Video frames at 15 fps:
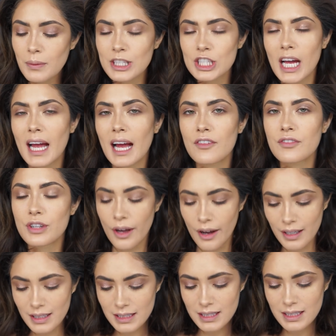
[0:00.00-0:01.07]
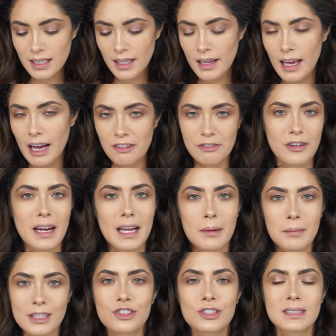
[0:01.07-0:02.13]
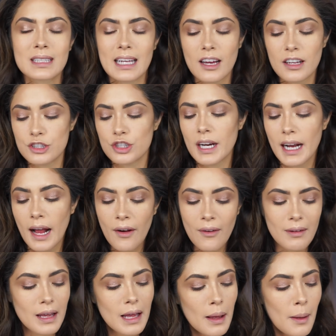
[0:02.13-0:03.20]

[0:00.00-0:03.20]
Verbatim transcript: which I have not. However, I am interested, I gotta try it out.